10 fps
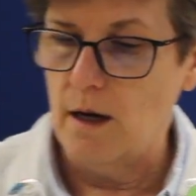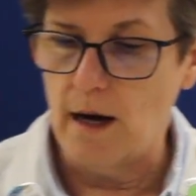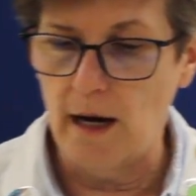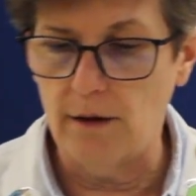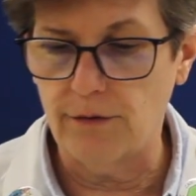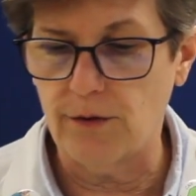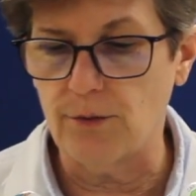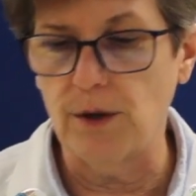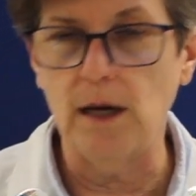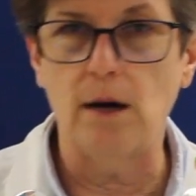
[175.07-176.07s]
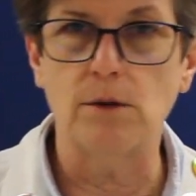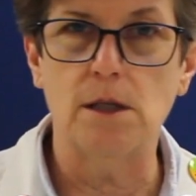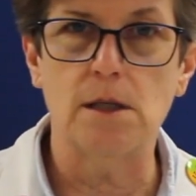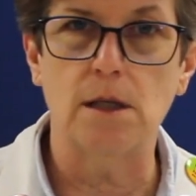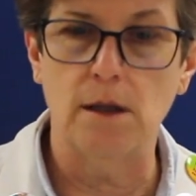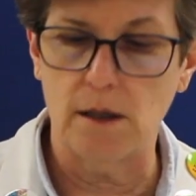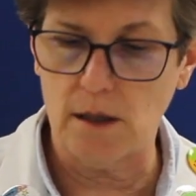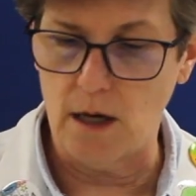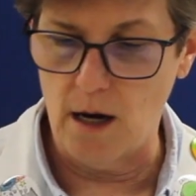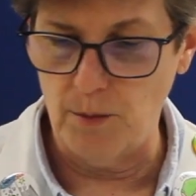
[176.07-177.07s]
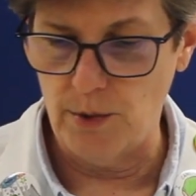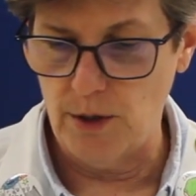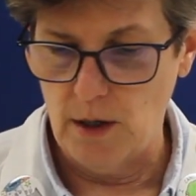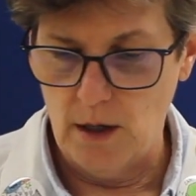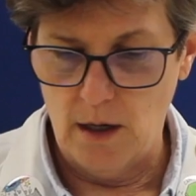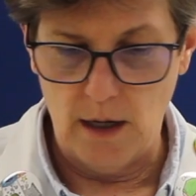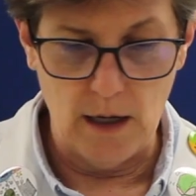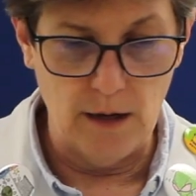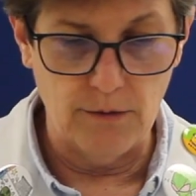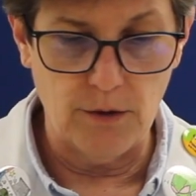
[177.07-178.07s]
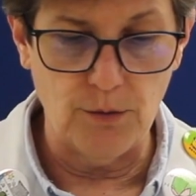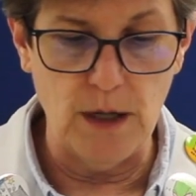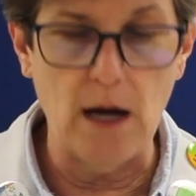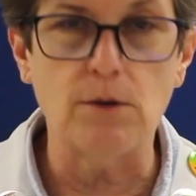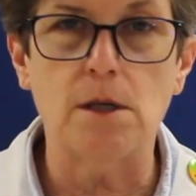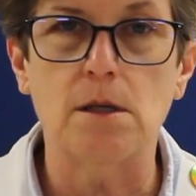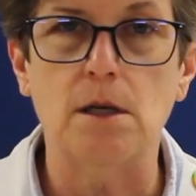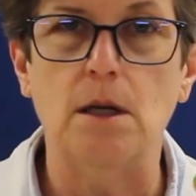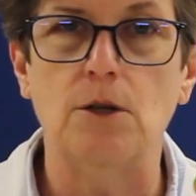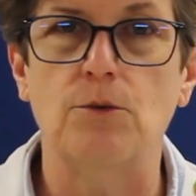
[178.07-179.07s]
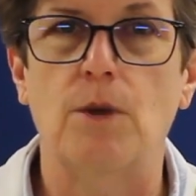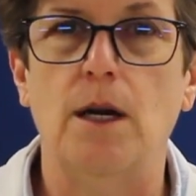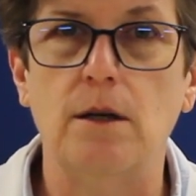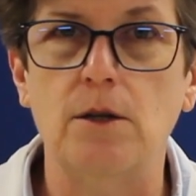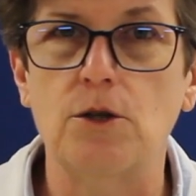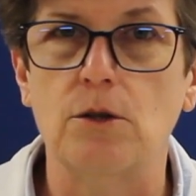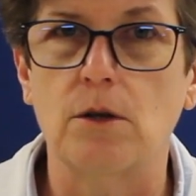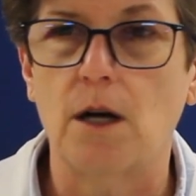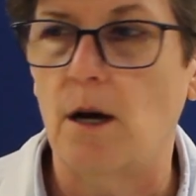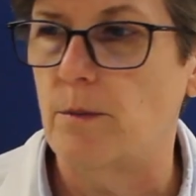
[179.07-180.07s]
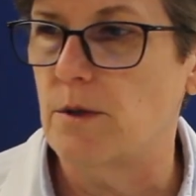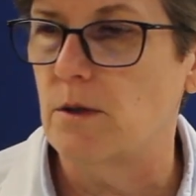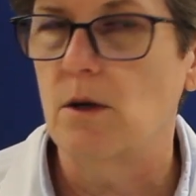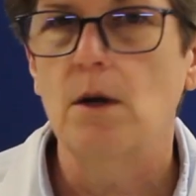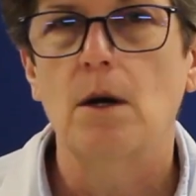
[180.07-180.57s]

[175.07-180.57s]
I have 3 ounces in this cup, and I have 3 ounces in each of my additional cups.